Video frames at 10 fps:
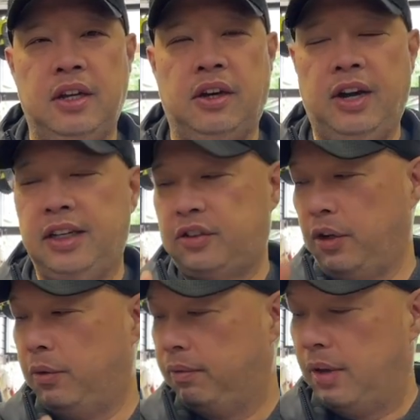All right,
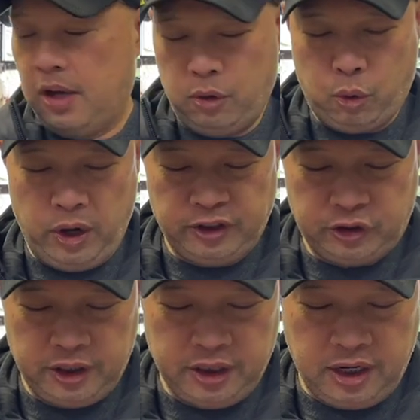so
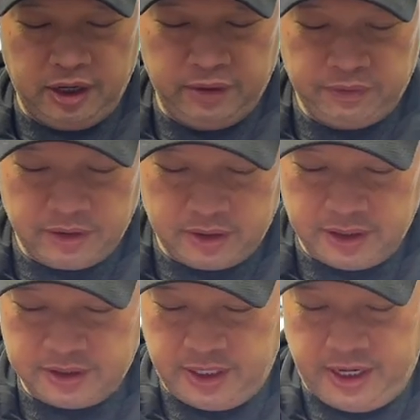question of
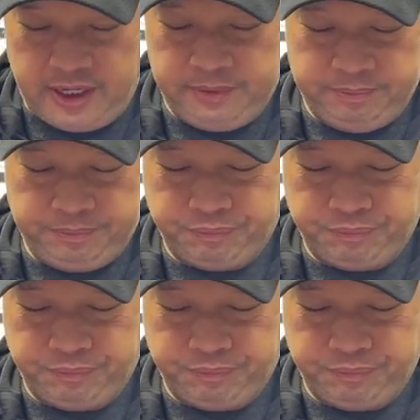the day